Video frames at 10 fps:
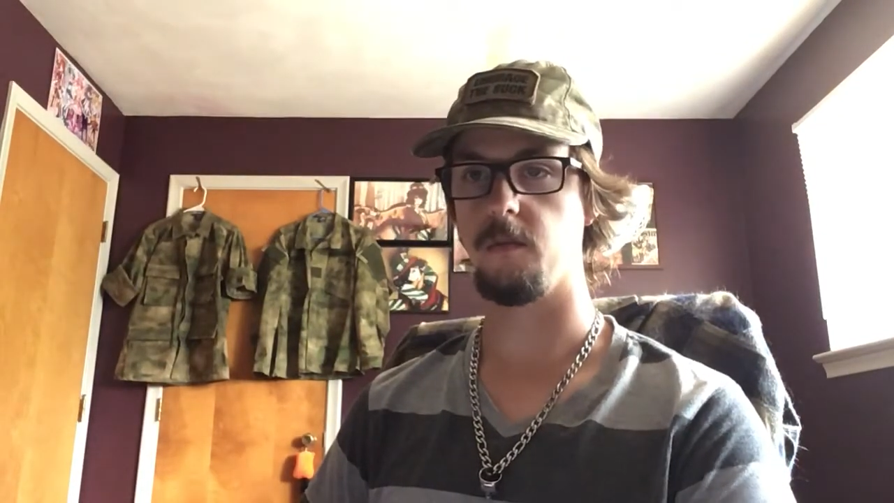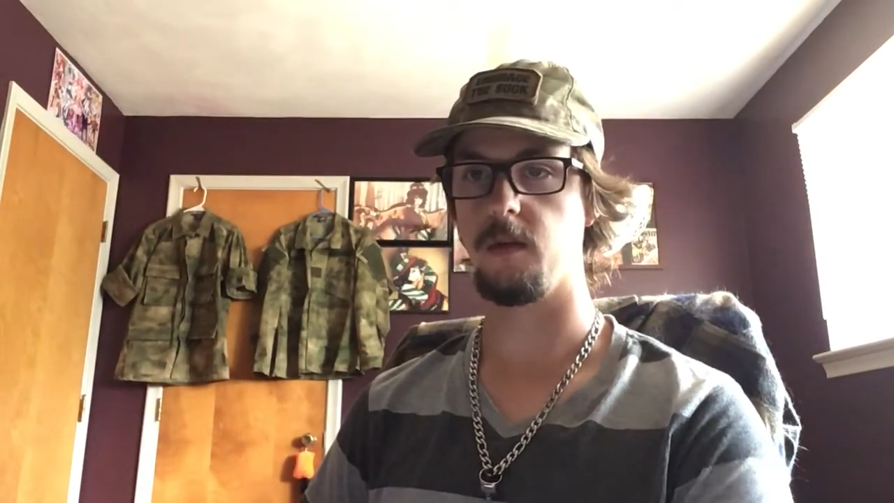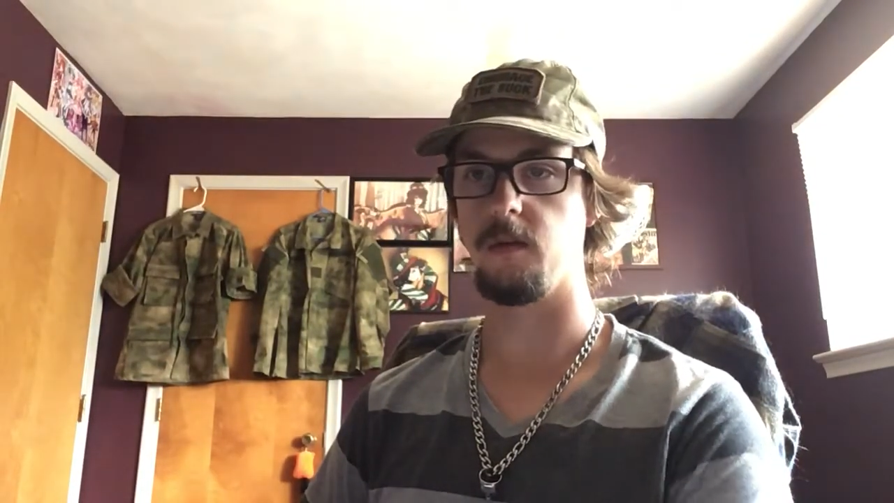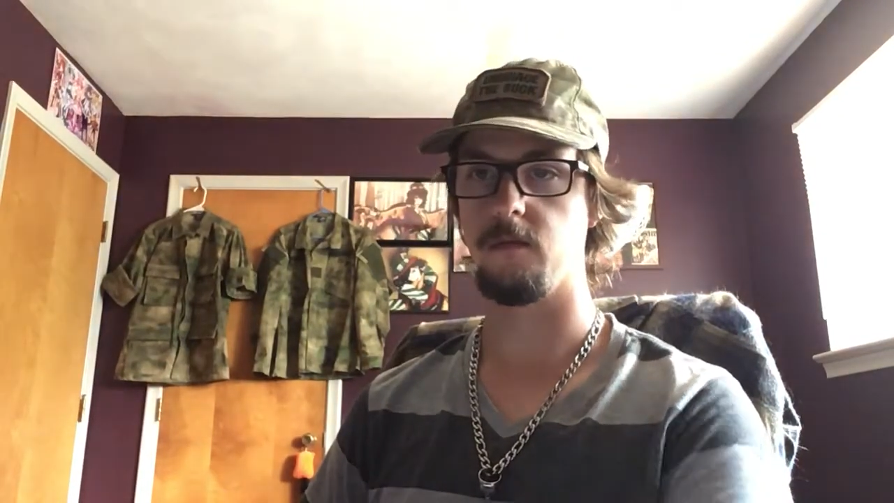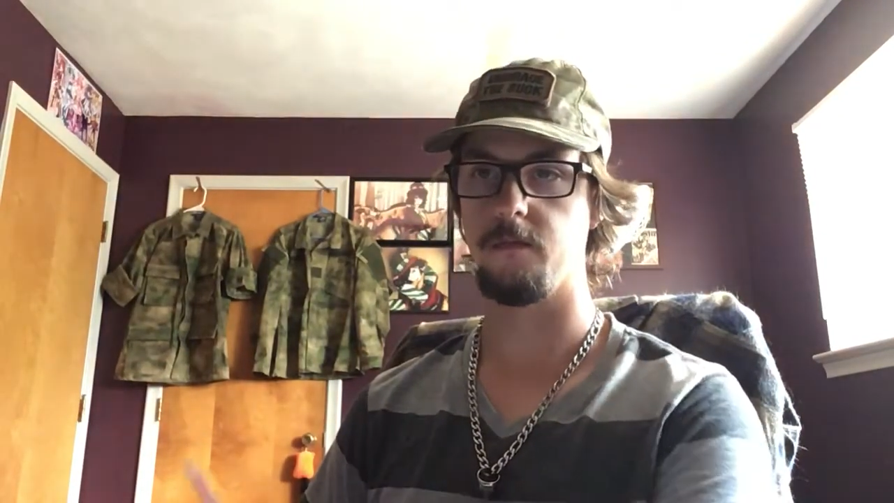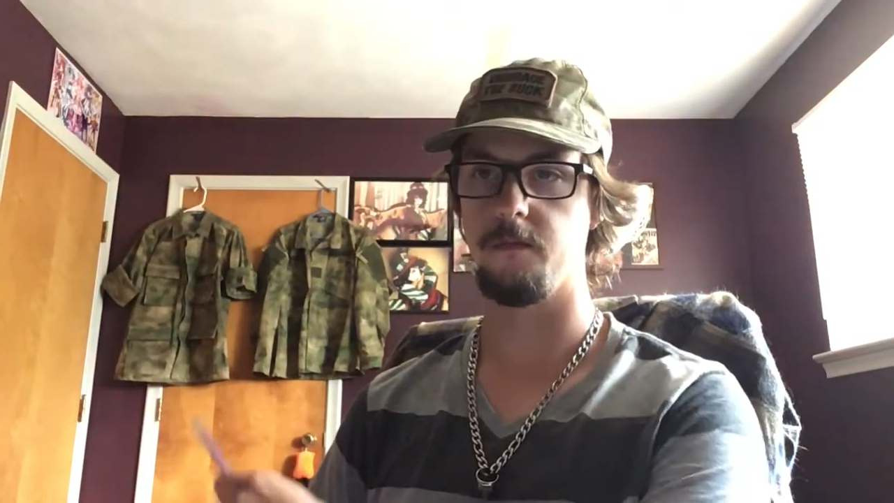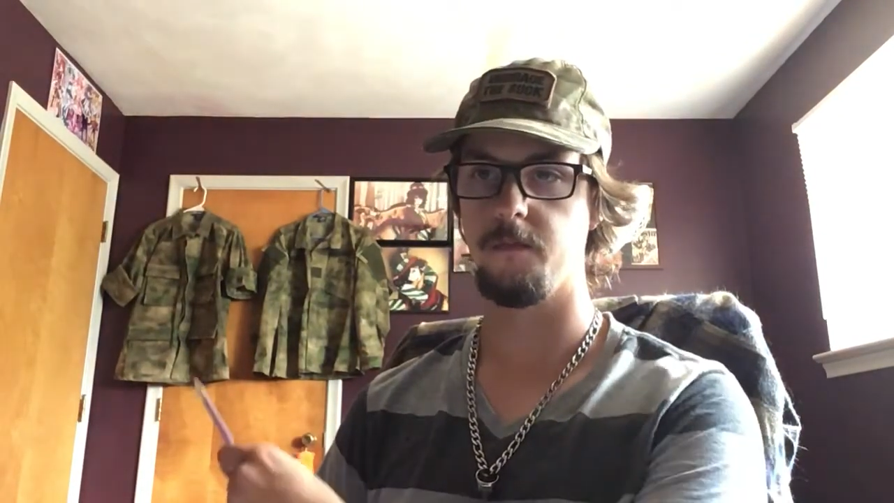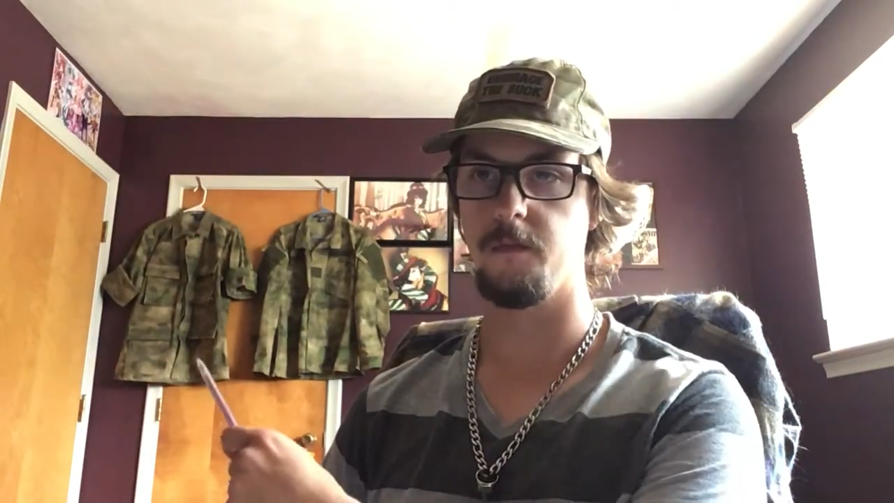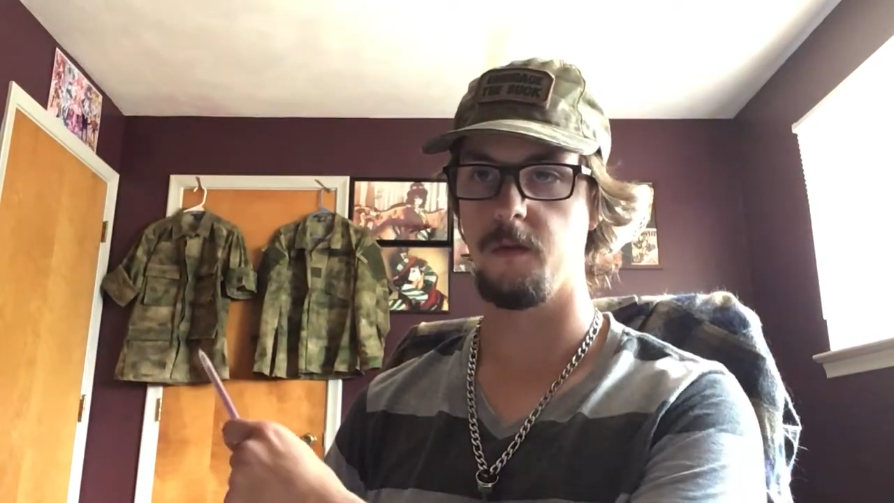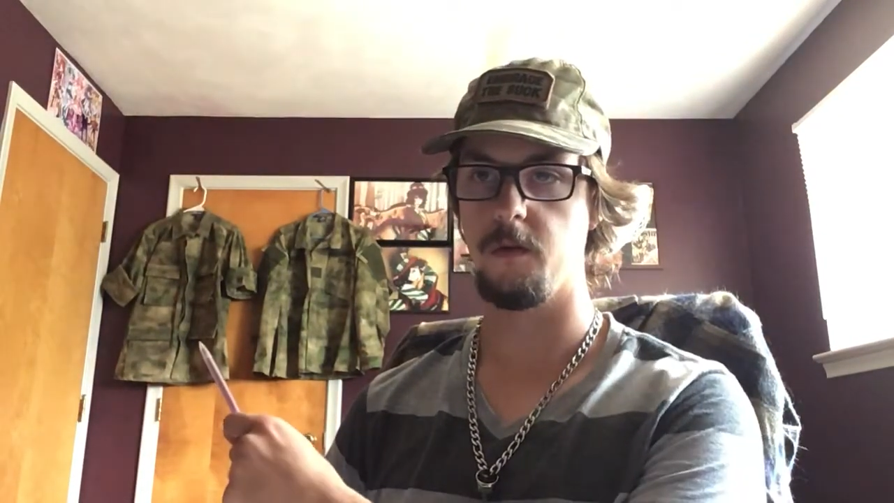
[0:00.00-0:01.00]
I mean,
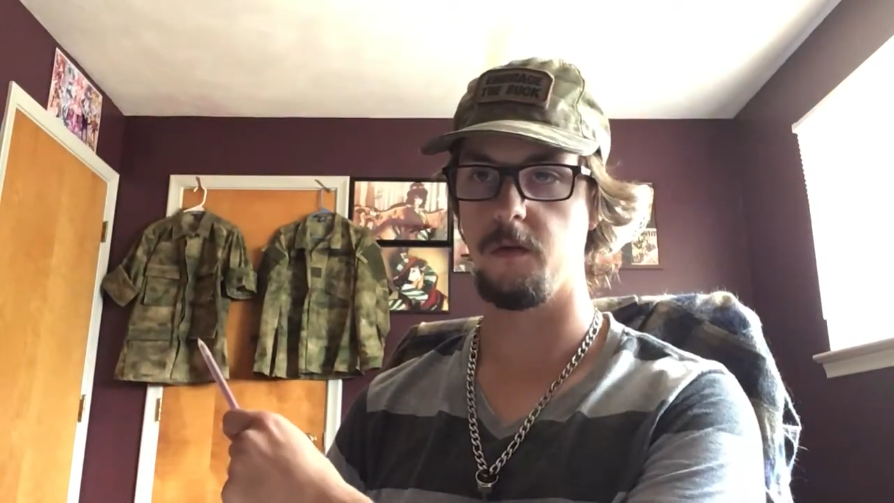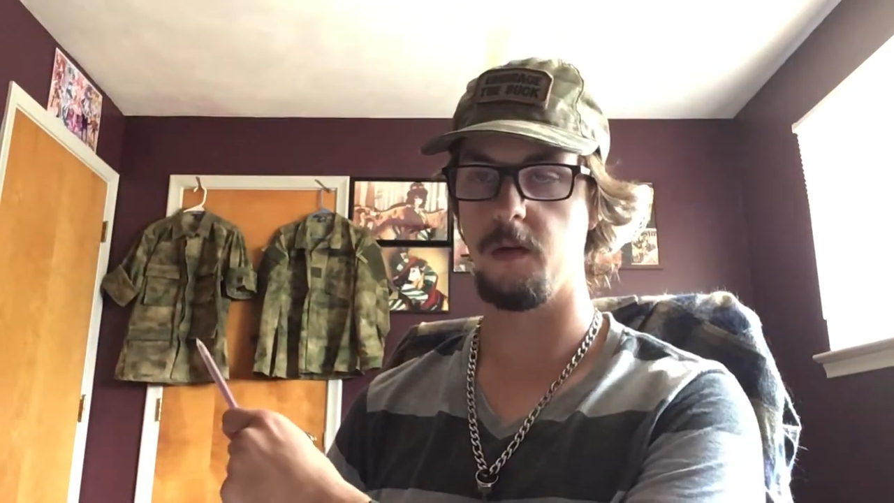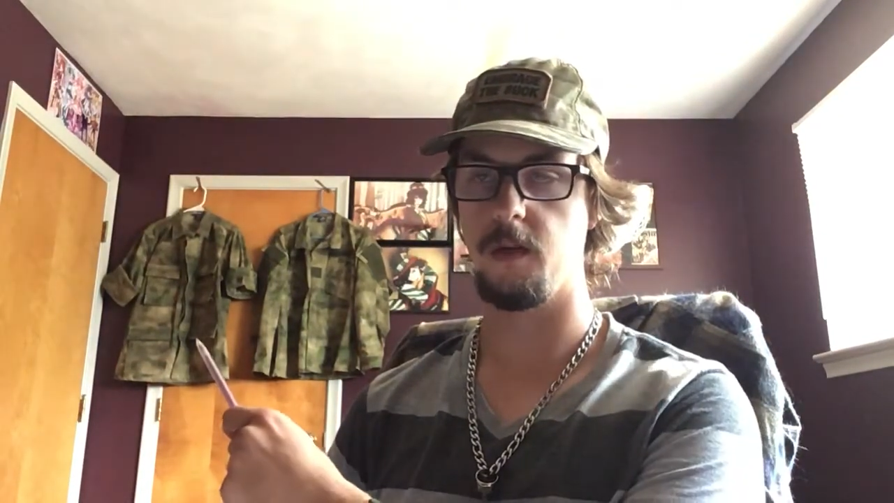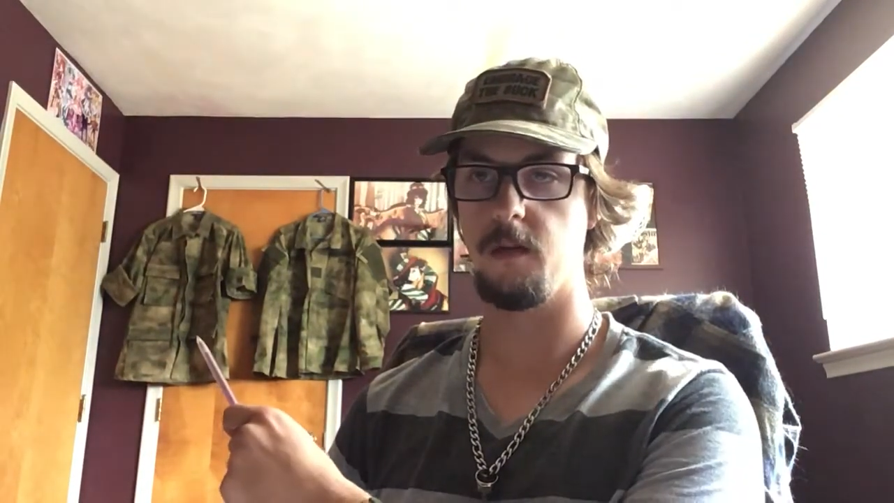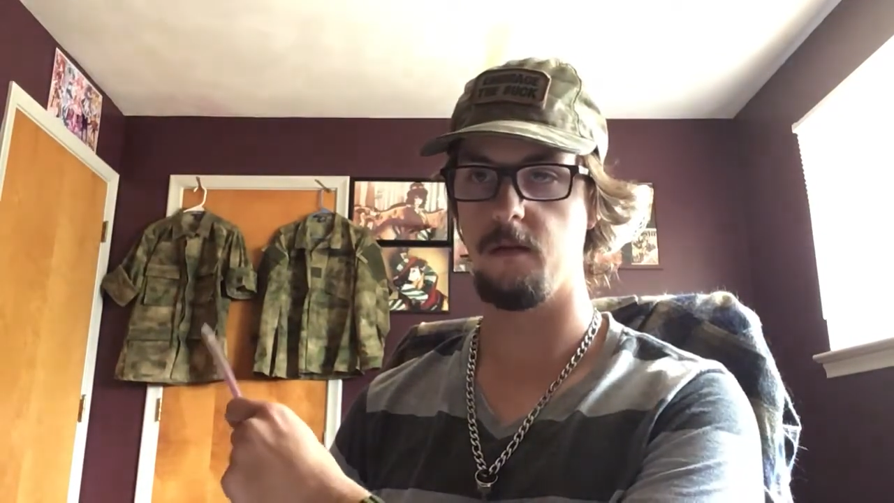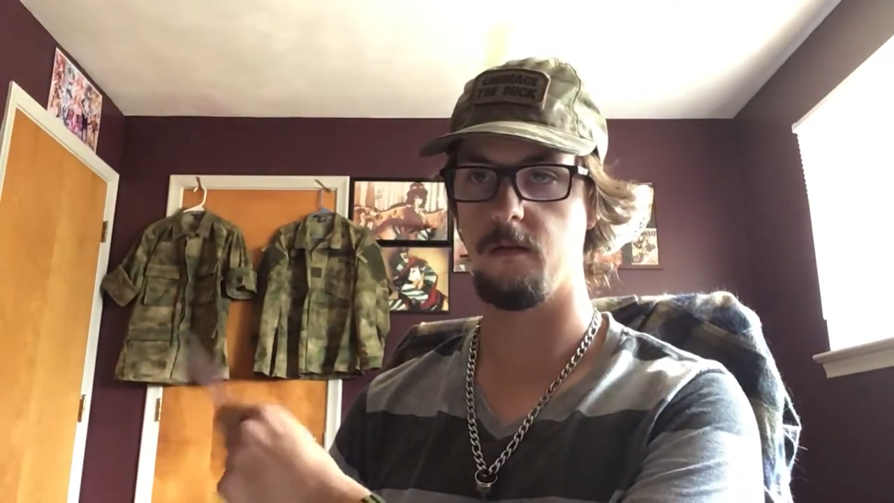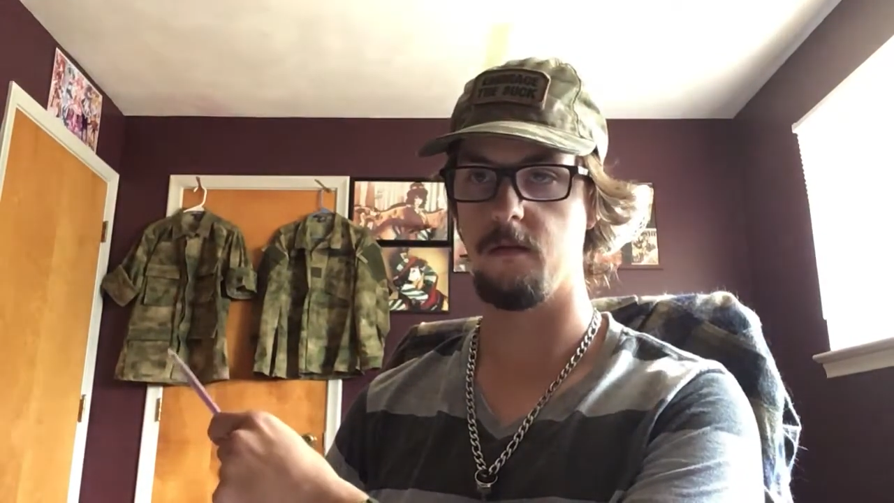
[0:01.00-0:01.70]
you can get